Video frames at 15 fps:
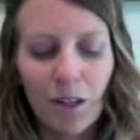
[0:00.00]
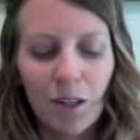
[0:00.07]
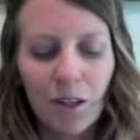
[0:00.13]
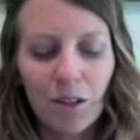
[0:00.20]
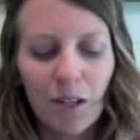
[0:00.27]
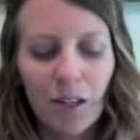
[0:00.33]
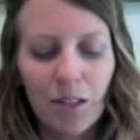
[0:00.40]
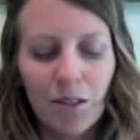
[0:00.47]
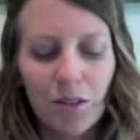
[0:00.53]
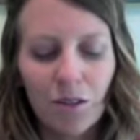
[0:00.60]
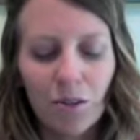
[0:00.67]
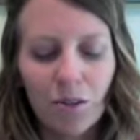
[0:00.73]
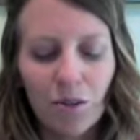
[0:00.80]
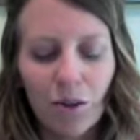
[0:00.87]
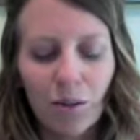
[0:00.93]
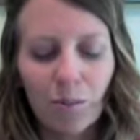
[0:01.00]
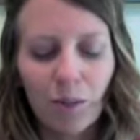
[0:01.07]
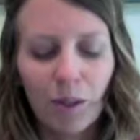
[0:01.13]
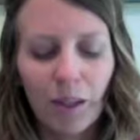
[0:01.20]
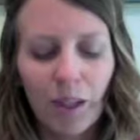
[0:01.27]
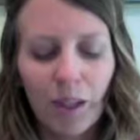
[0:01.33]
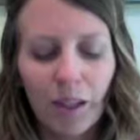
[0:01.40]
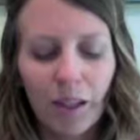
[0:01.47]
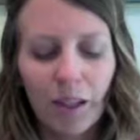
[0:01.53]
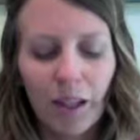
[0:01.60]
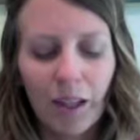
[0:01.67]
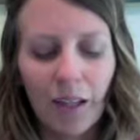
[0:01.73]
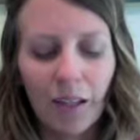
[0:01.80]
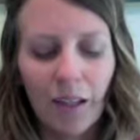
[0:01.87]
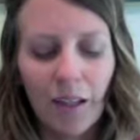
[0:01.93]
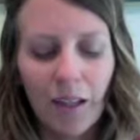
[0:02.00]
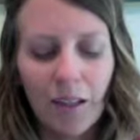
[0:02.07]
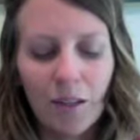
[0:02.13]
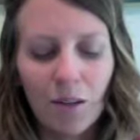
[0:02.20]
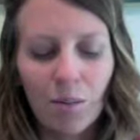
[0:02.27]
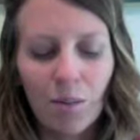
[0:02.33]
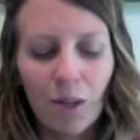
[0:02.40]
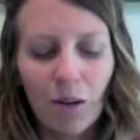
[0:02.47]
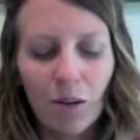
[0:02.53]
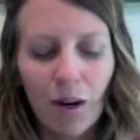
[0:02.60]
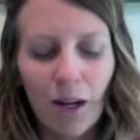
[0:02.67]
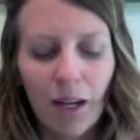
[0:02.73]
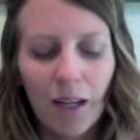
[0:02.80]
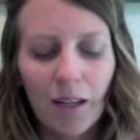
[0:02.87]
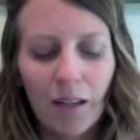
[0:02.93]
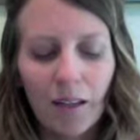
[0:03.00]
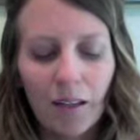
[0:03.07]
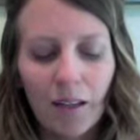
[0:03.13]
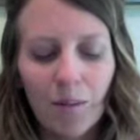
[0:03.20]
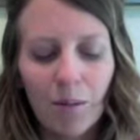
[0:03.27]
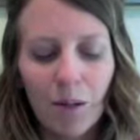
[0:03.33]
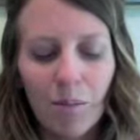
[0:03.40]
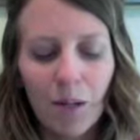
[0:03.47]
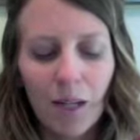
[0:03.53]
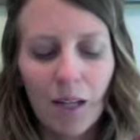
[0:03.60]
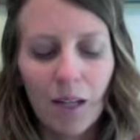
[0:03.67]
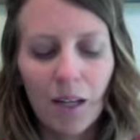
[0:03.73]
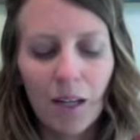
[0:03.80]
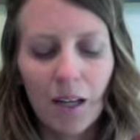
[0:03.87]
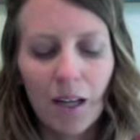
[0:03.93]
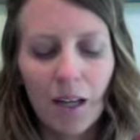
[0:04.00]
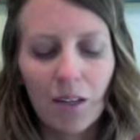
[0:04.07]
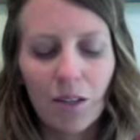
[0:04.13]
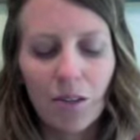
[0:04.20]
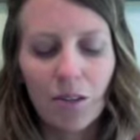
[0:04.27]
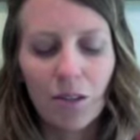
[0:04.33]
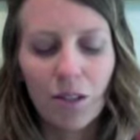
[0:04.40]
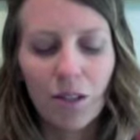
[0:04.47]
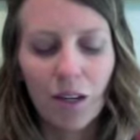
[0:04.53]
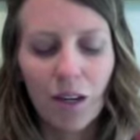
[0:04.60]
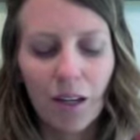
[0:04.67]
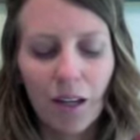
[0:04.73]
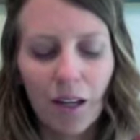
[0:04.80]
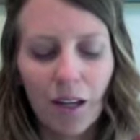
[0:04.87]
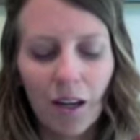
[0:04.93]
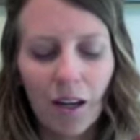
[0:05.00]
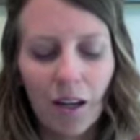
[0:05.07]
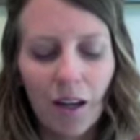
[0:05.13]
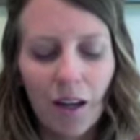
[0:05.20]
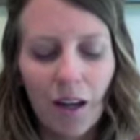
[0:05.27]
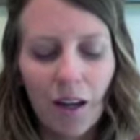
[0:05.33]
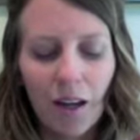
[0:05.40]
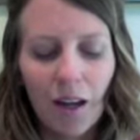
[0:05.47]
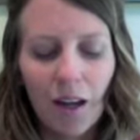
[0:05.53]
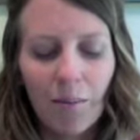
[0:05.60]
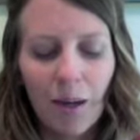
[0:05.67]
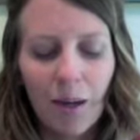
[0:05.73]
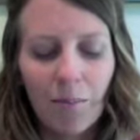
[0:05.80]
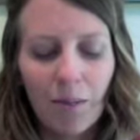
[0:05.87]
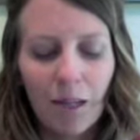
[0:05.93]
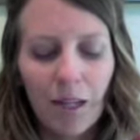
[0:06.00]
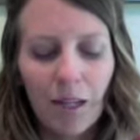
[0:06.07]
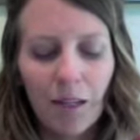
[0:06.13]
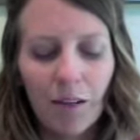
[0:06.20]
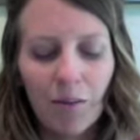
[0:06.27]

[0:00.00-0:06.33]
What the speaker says: Your answers crumble like clay. So be quiet. Let me be. I'll do the talking. Come on me,